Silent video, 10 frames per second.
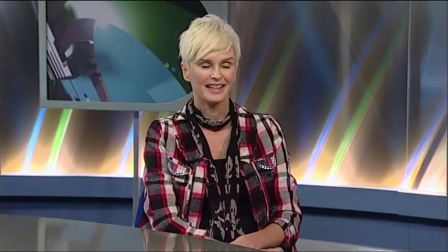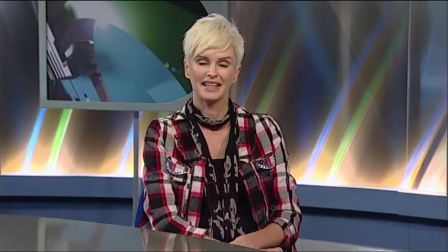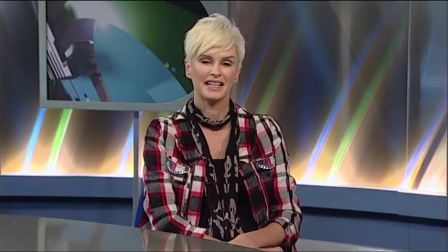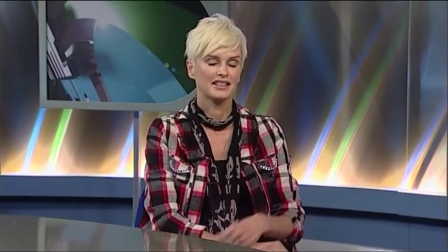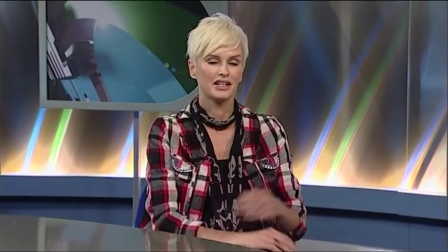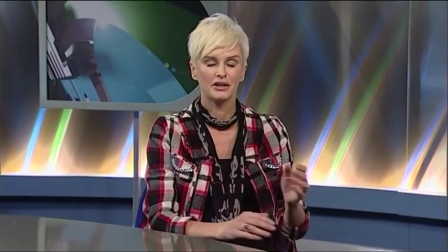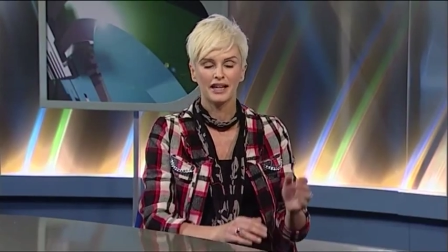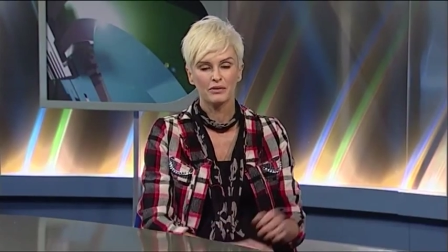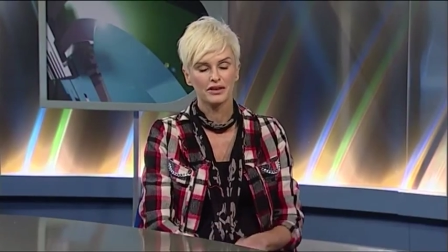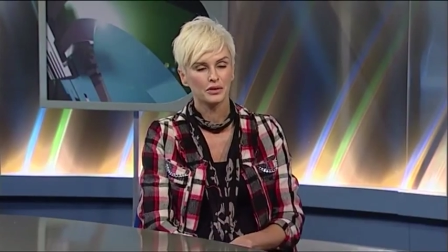that they get to go
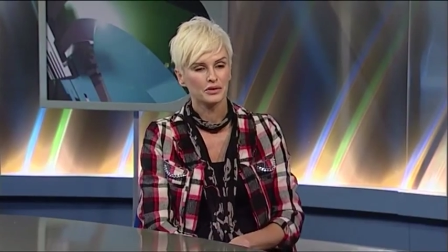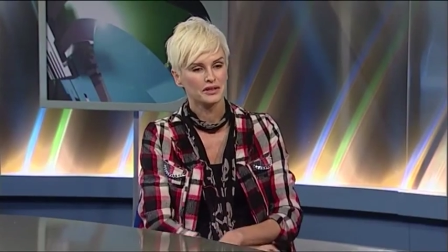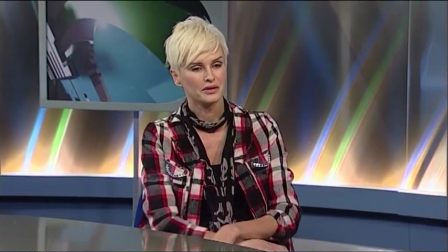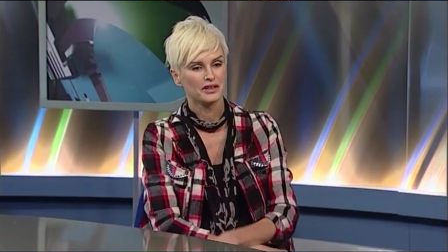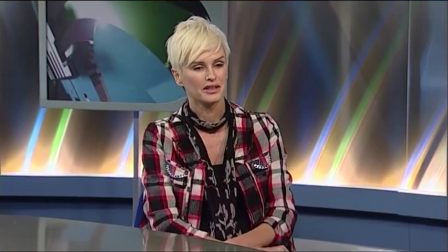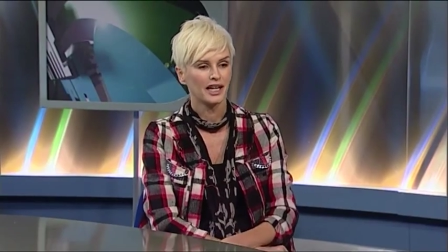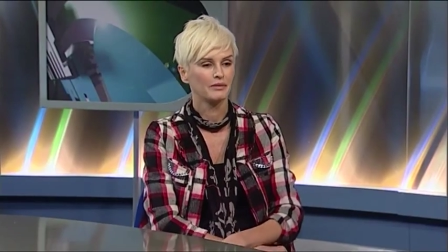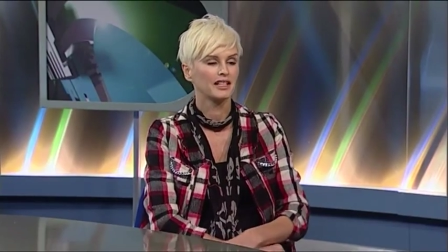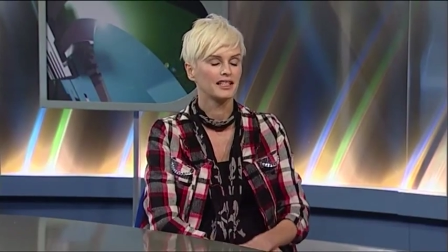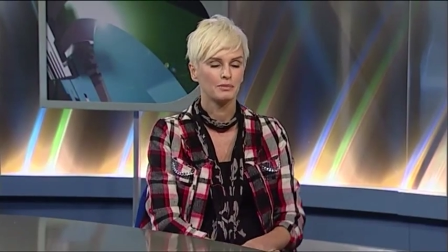around with horses all the
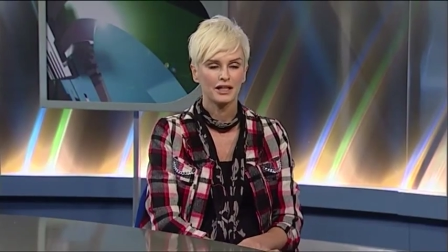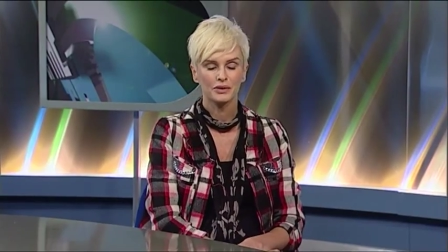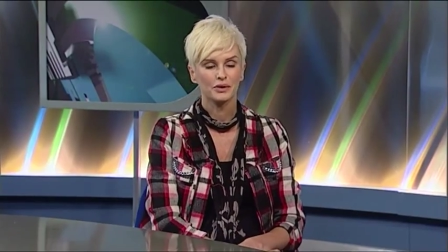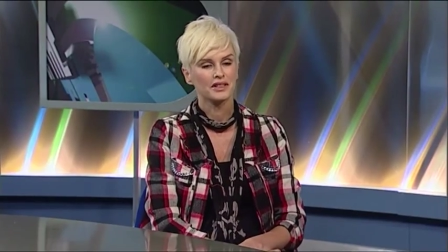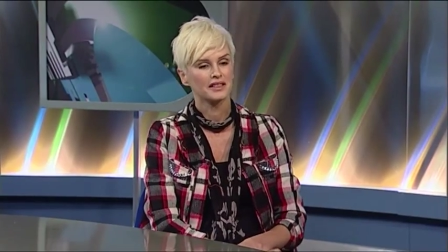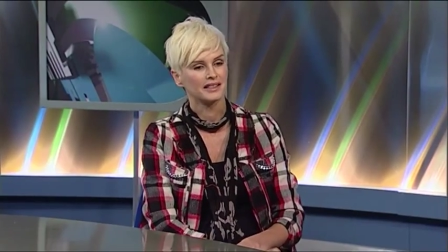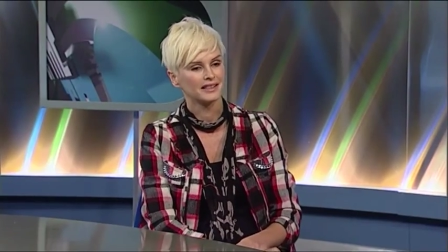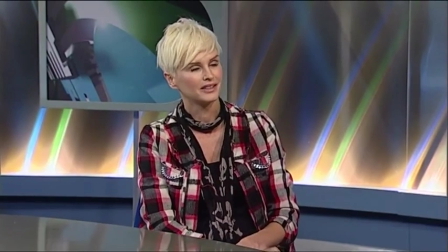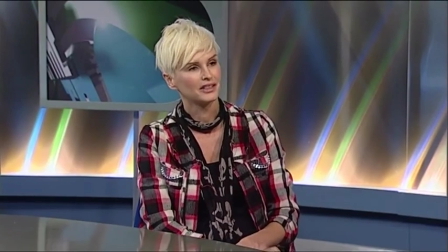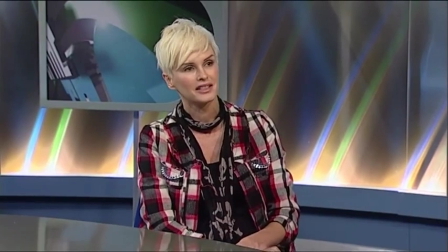time and inspect horses and
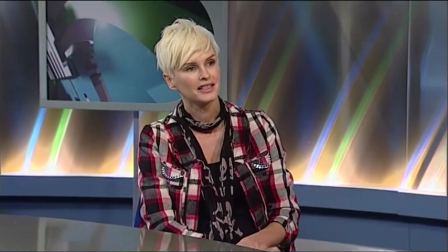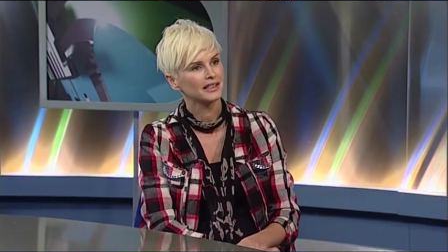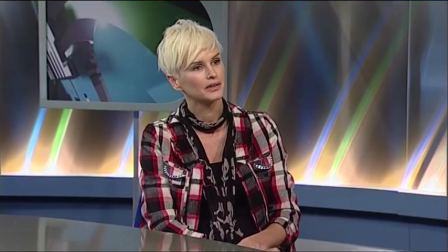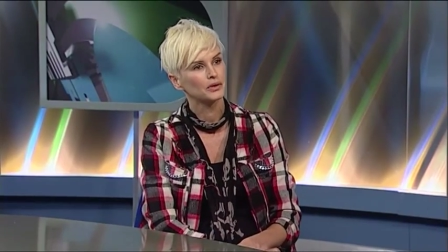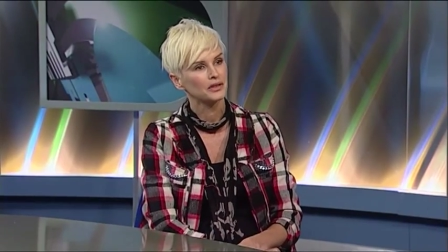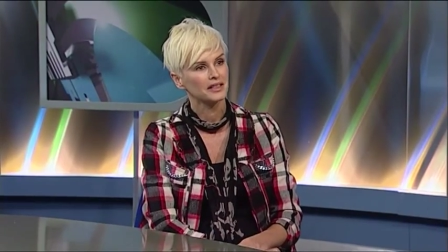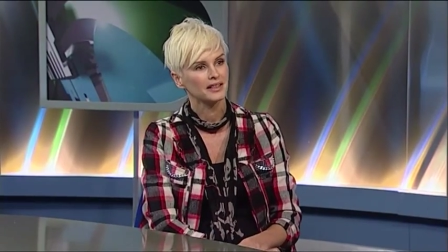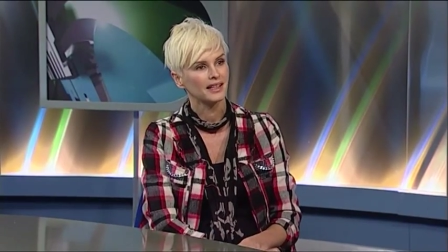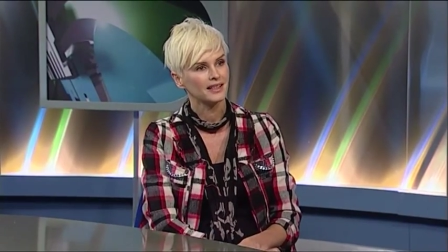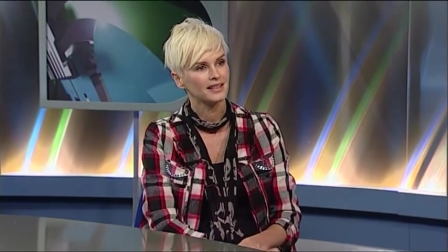you know just deal in horses,
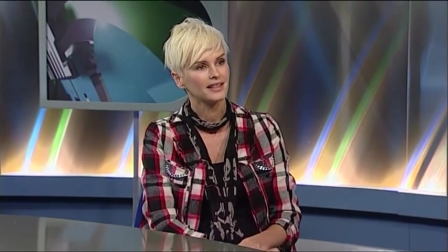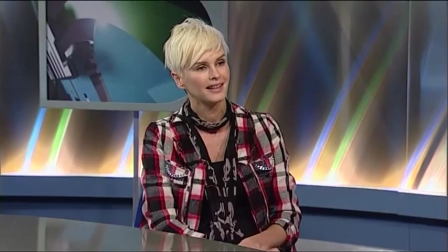and that's.